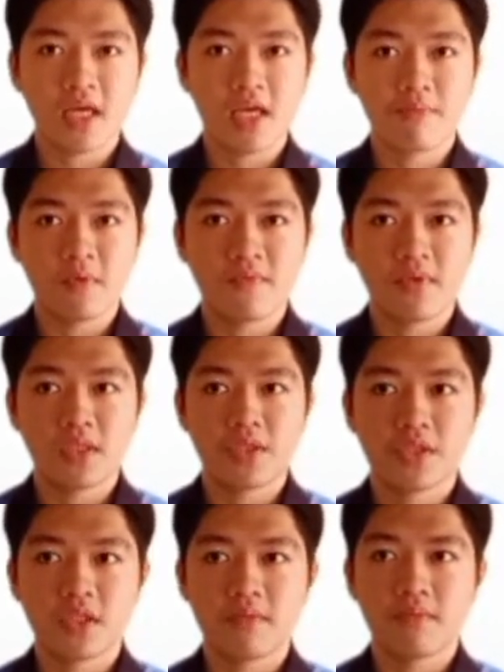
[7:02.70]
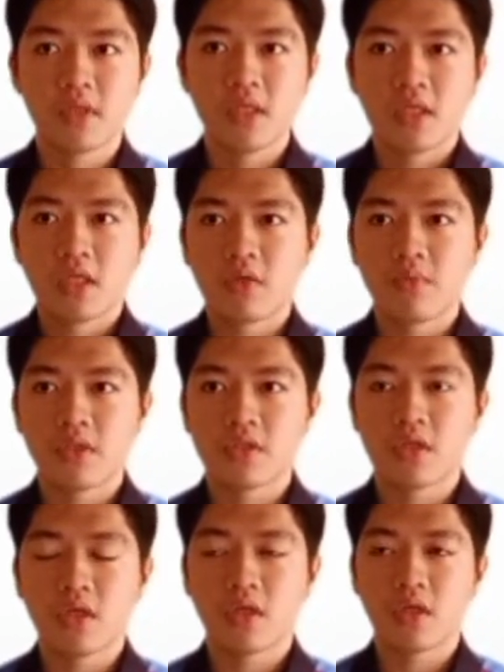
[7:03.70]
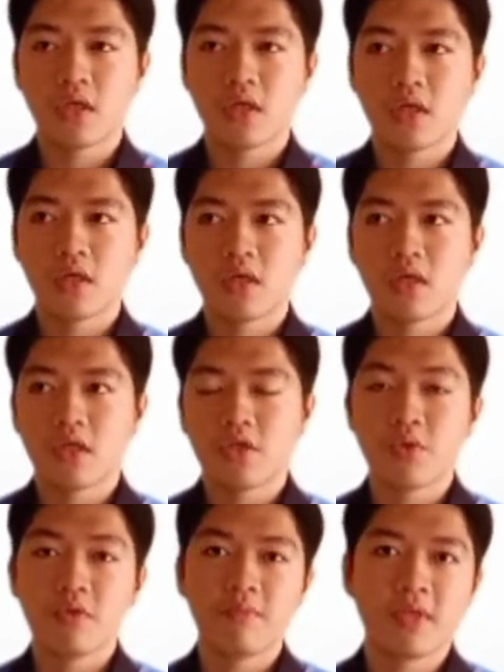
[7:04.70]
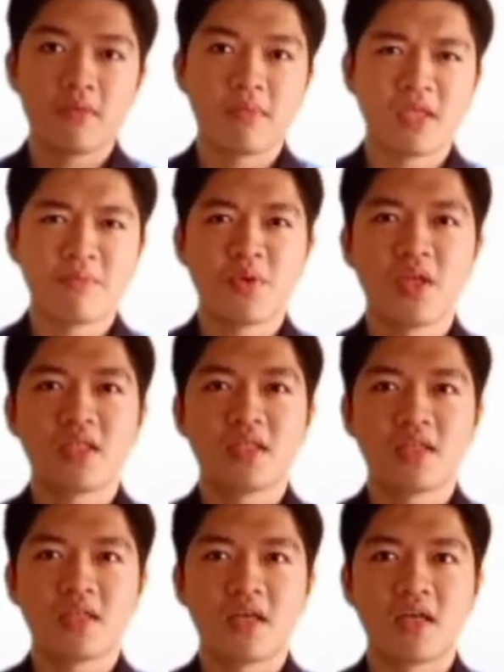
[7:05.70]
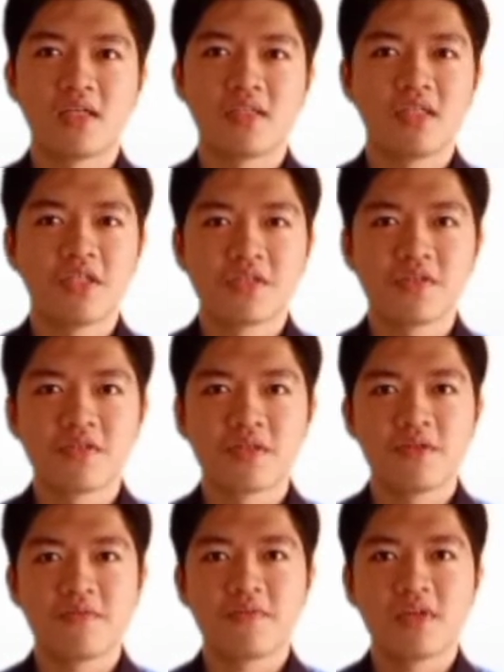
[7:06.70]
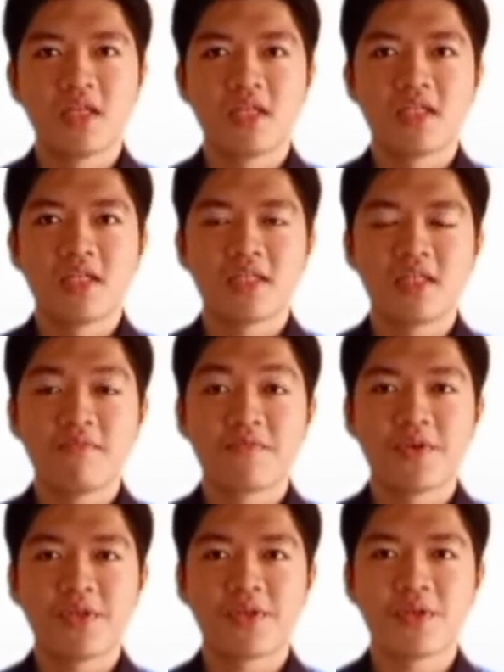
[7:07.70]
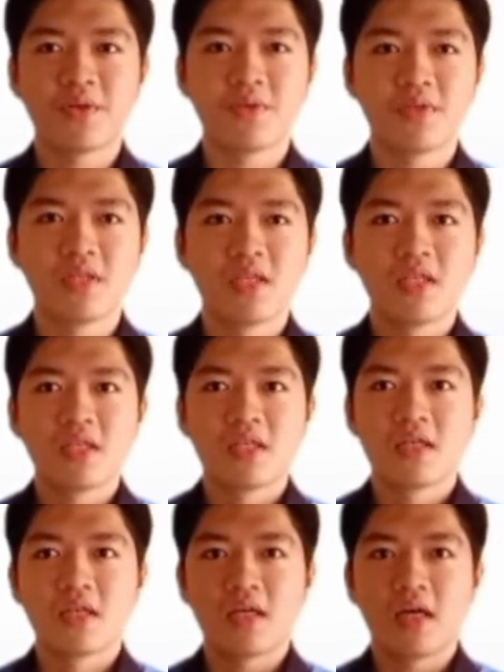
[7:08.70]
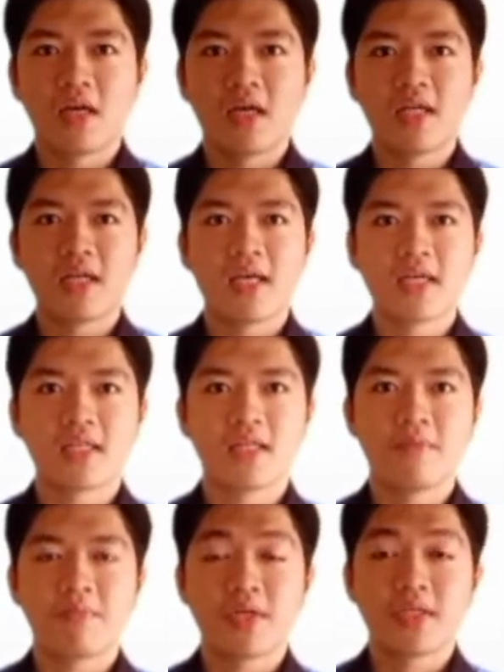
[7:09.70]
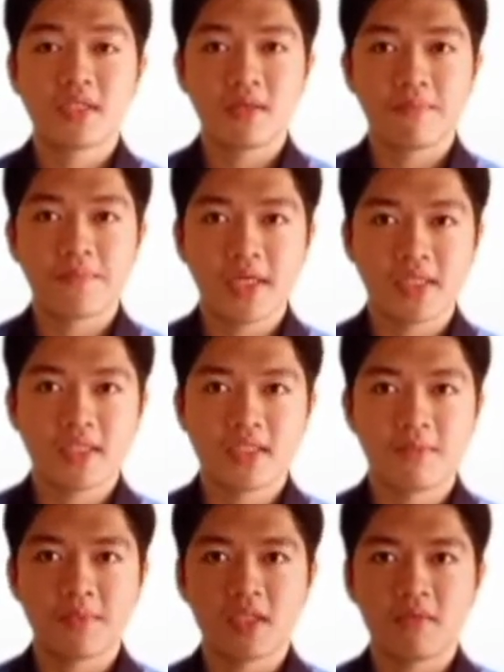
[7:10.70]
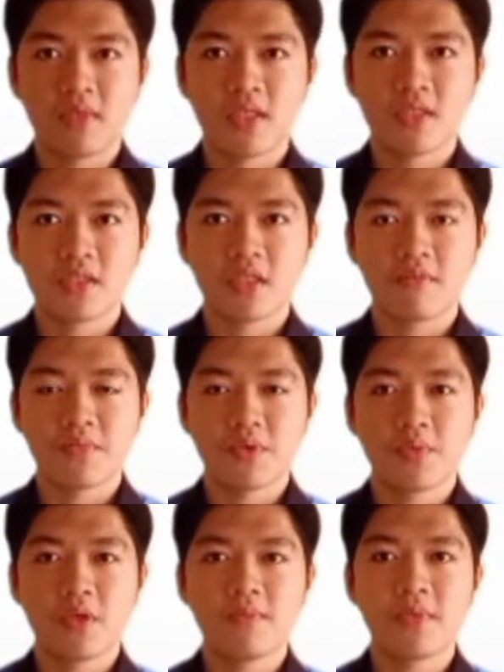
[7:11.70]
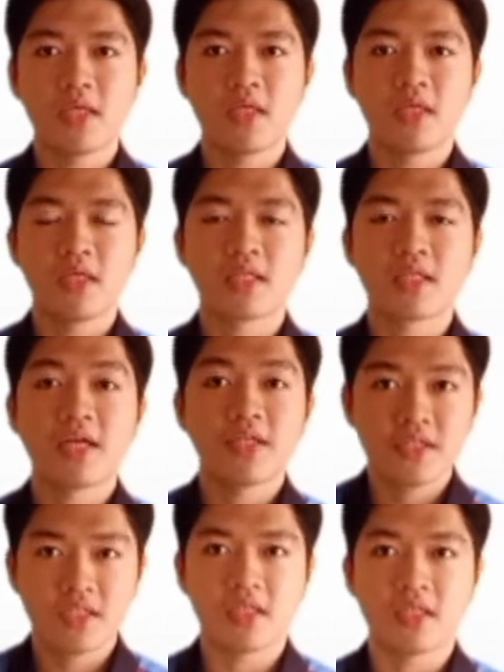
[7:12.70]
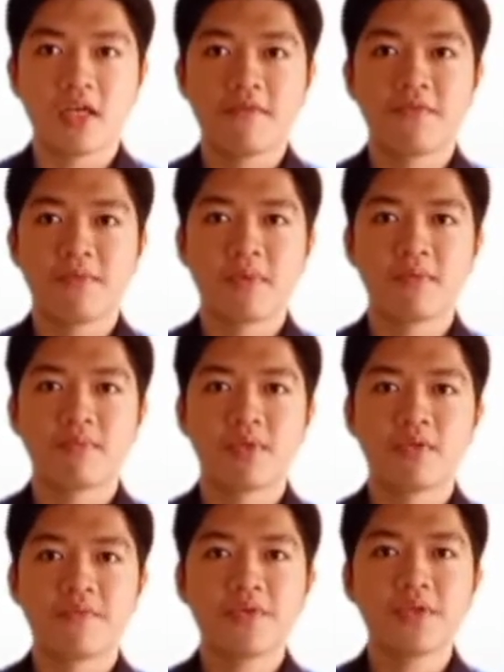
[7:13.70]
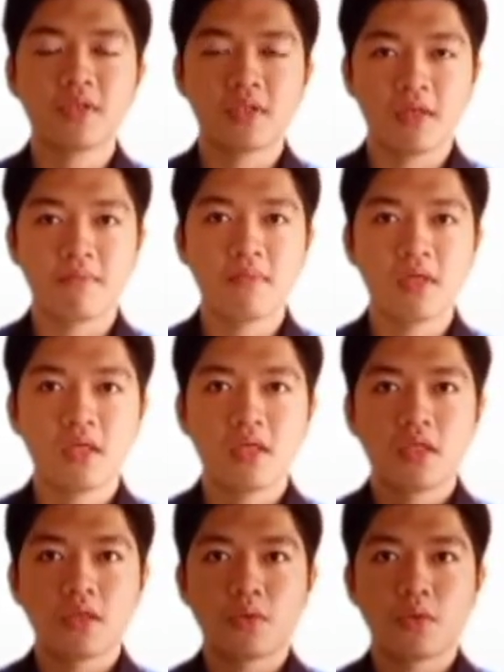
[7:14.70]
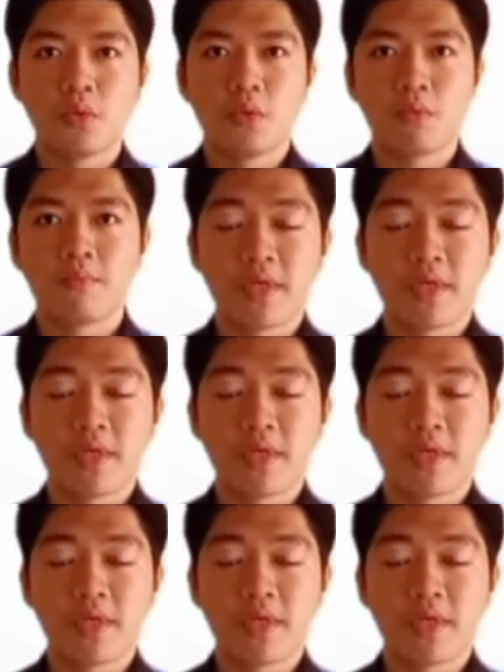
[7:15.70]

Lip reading: type of leadership, in which you will be manipulating the decisions of the team for your own. Unlike the participative leadership, you will be encouraging every member of your team to